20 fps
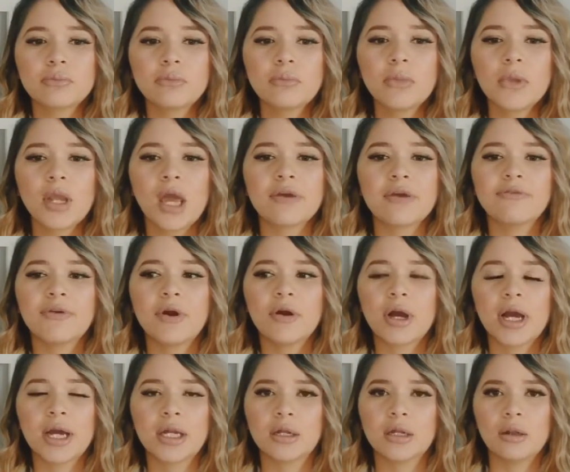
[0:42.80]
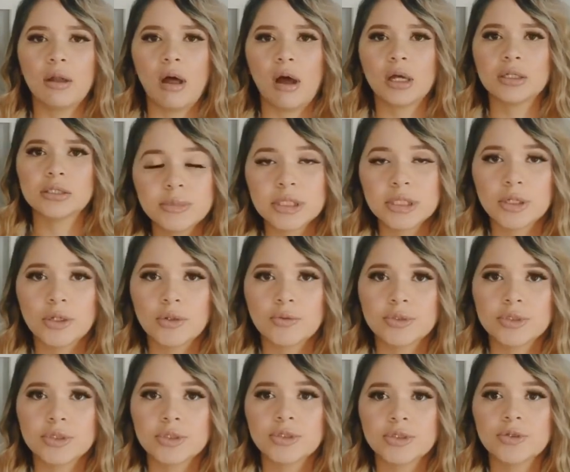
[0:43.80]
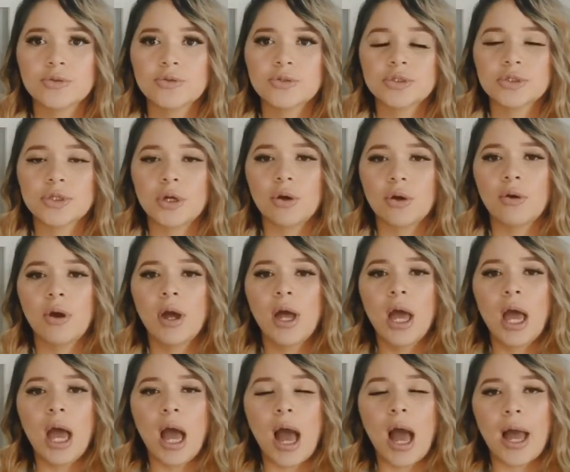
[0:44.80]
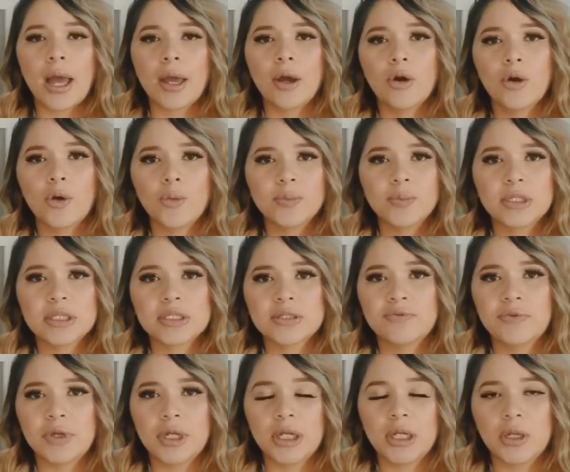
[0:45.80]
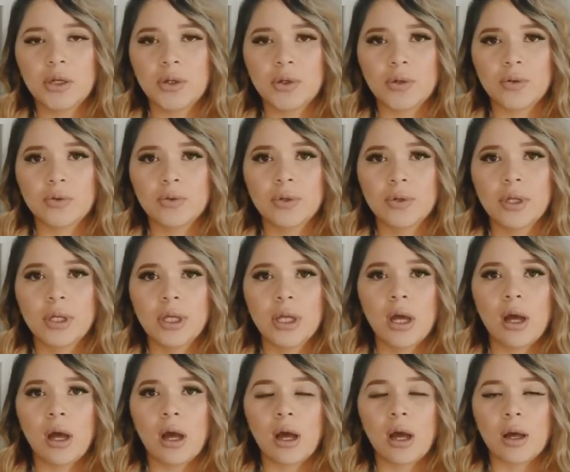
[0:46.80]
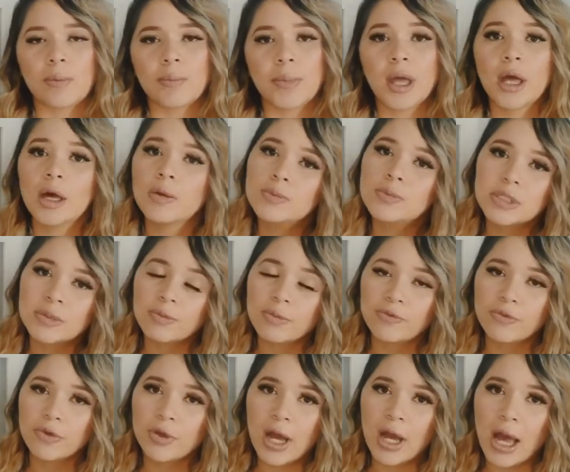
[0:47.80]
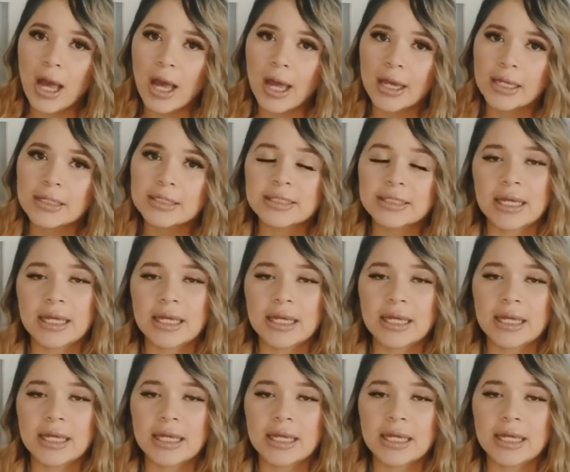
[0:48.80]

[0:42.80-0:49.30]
I felt kind of lost, didn't know what to do. So I hope this video helps some of you guys.